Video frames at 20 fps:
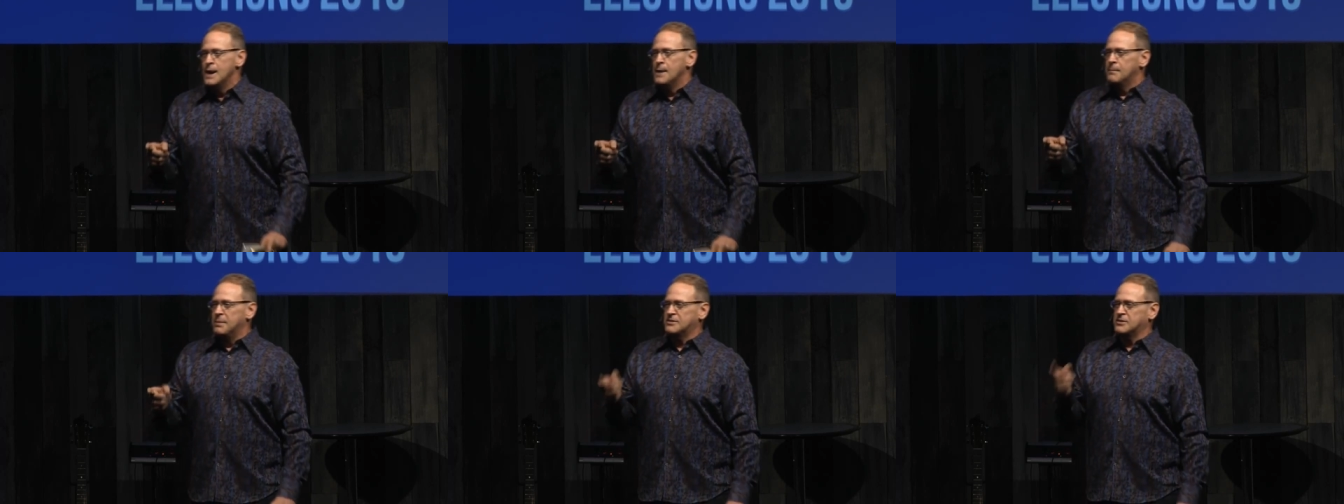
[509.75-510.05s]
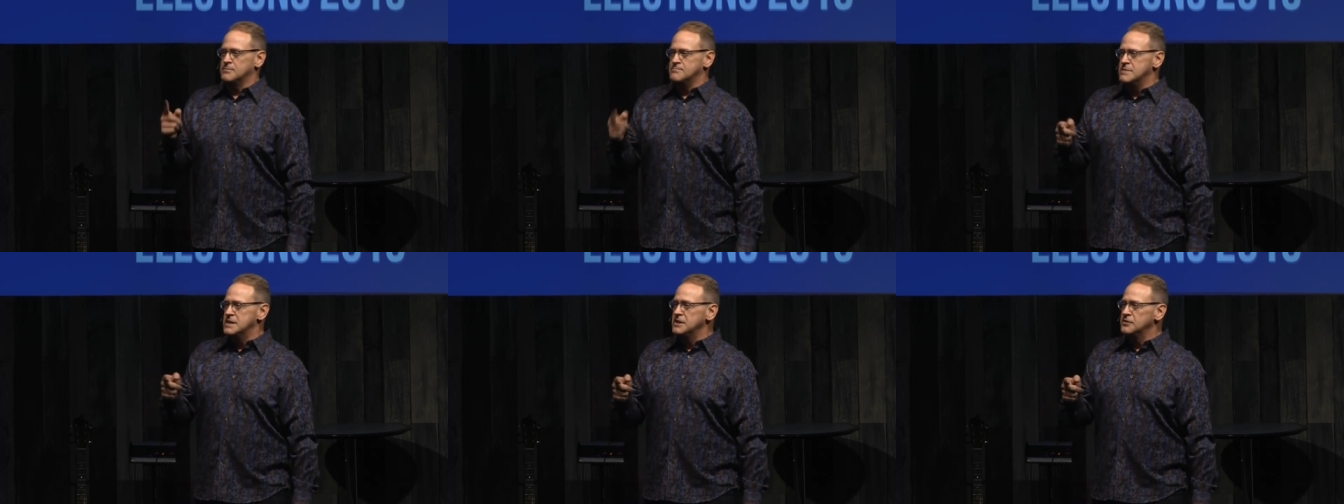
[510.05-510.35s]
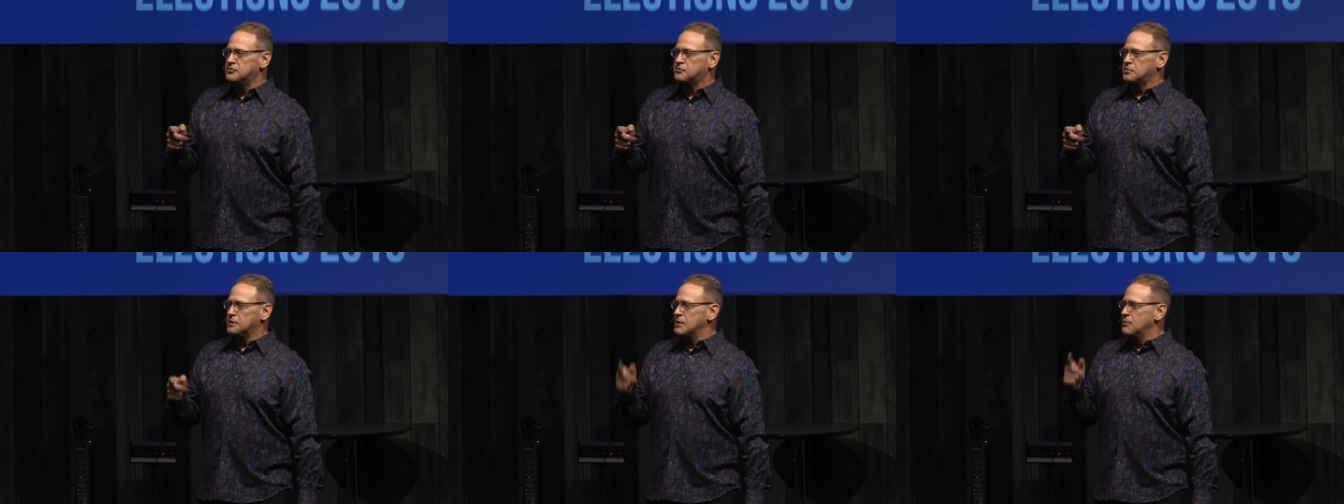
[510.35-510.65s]
but the
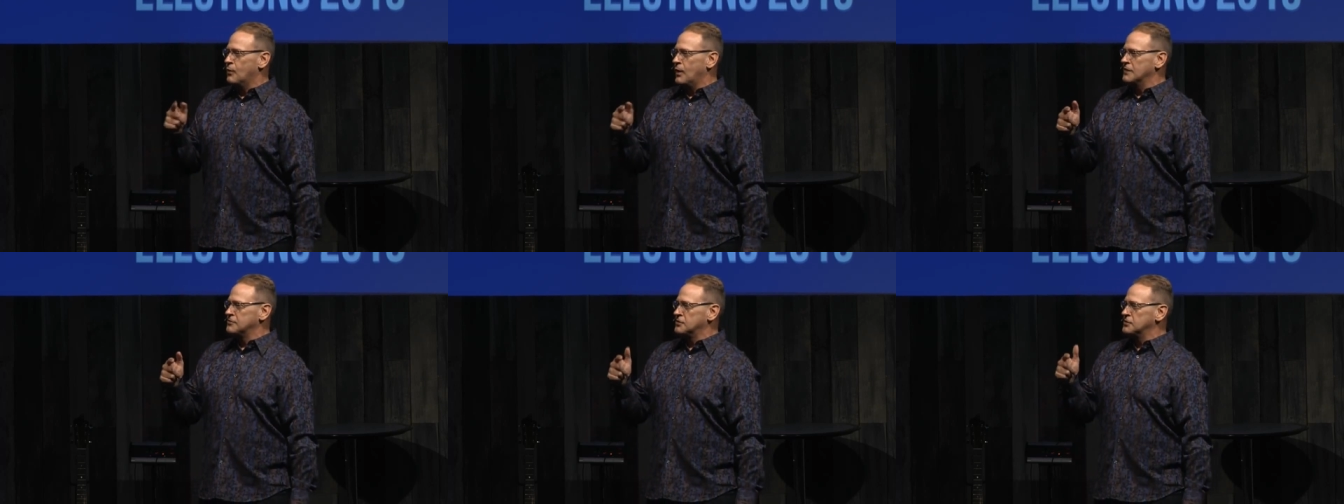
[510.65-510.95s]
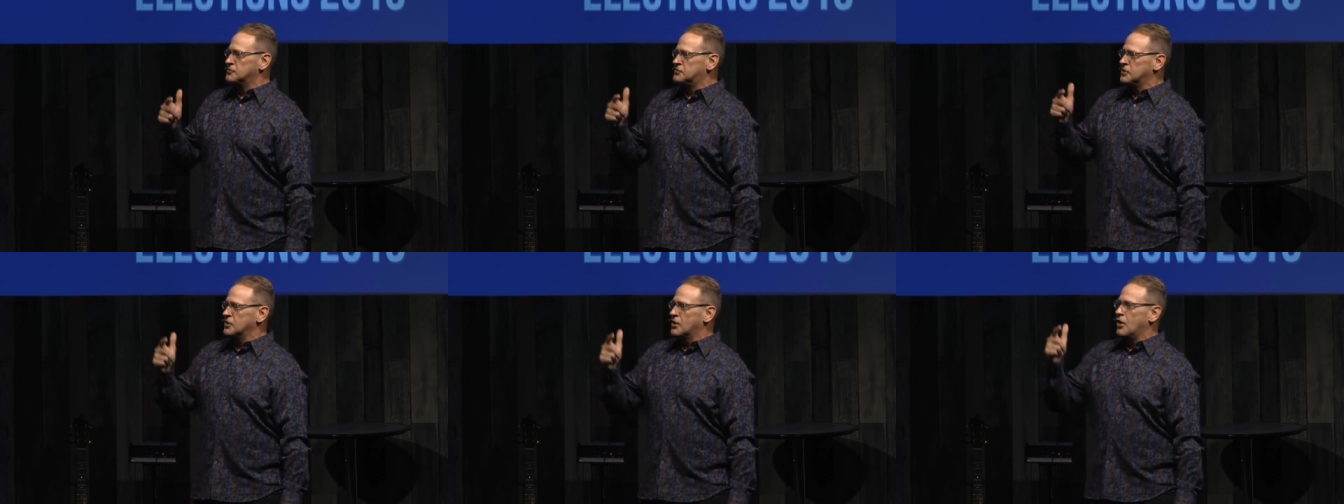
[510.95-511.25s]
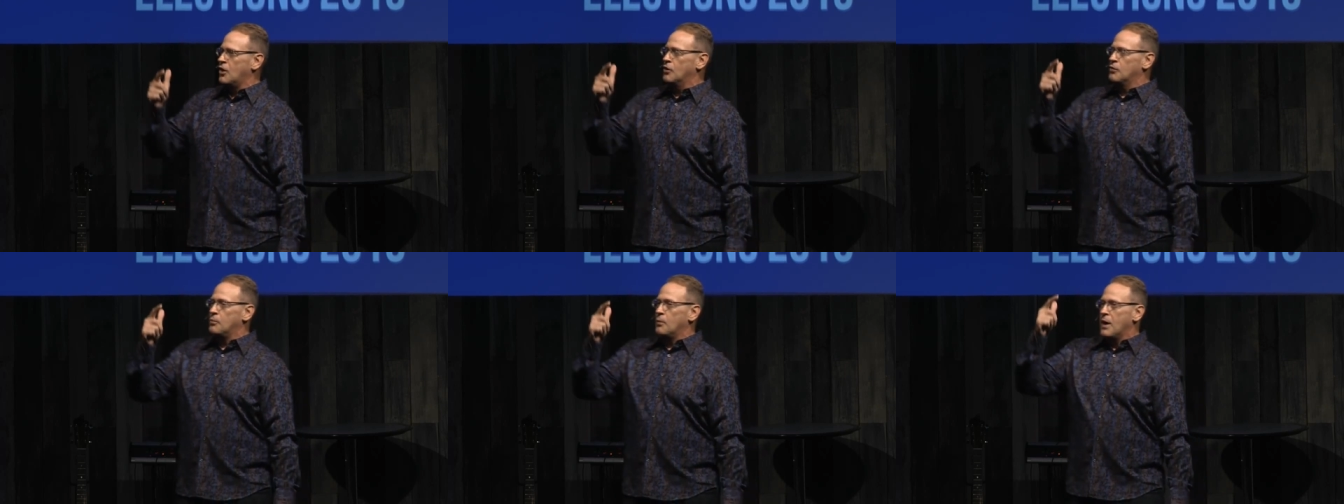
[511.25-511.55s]
ministry wasn't to
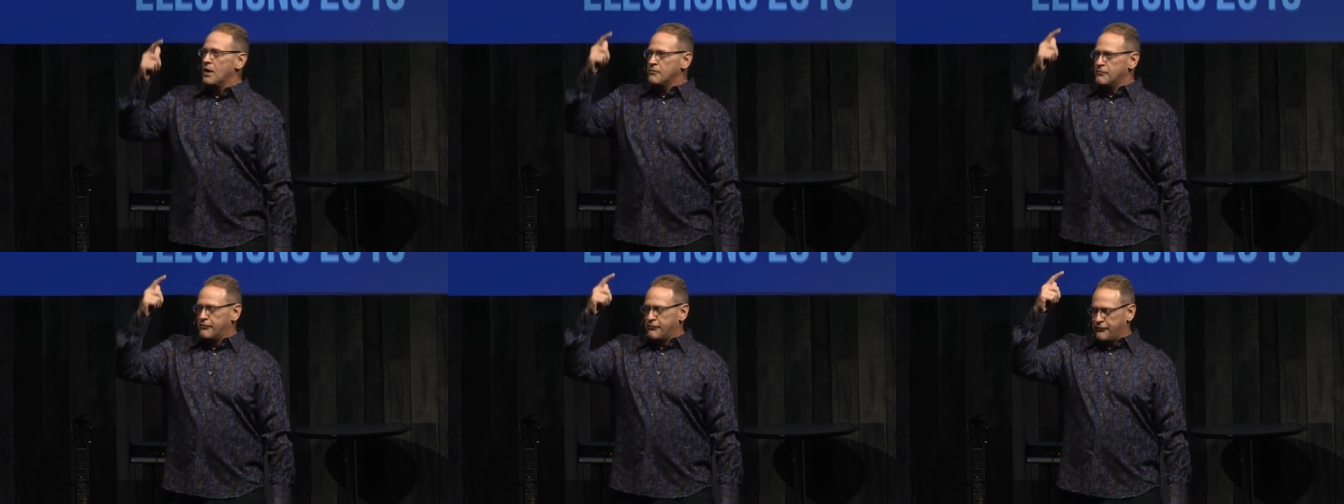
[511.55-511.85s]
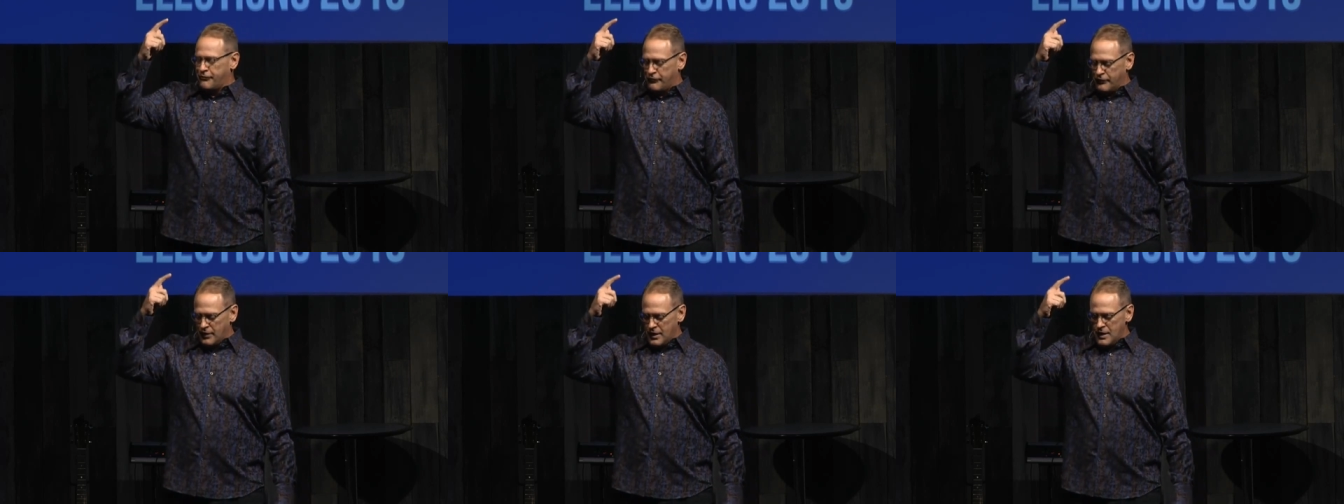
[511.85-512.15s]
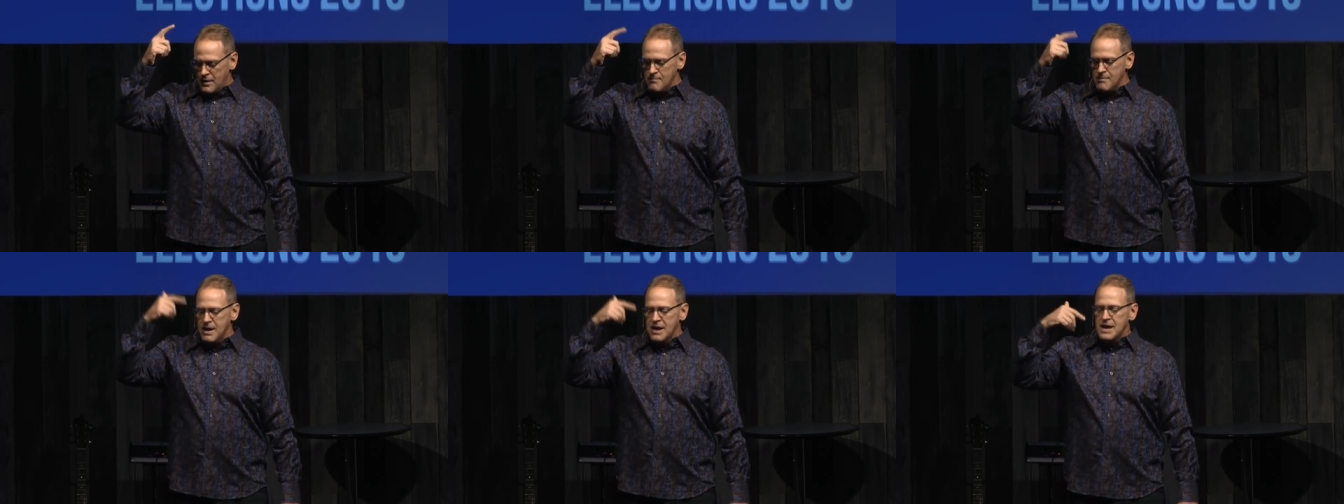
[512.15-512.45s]
go
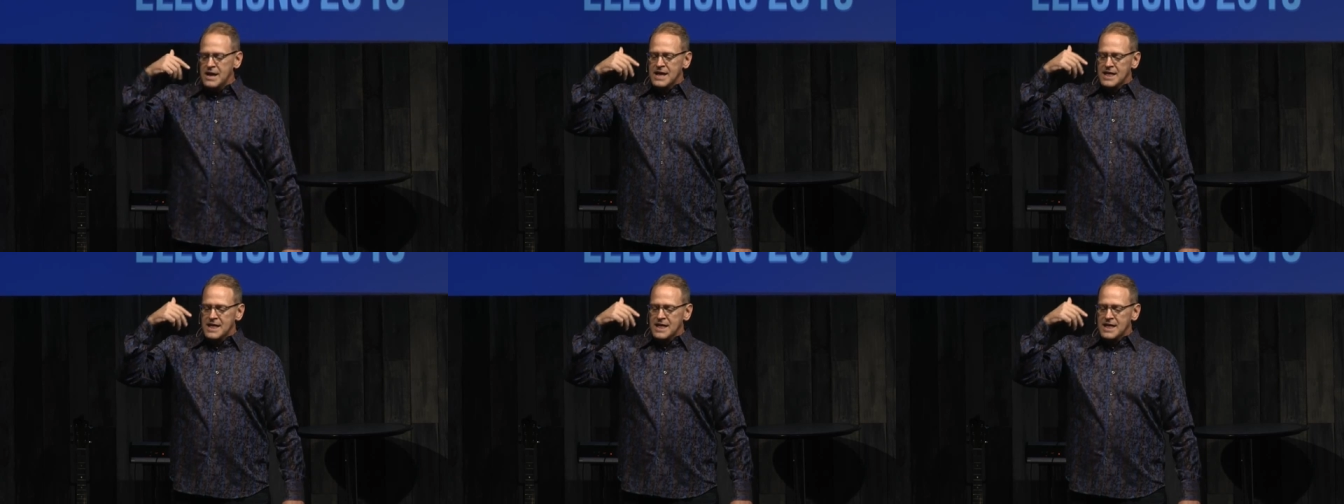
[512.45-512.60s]
from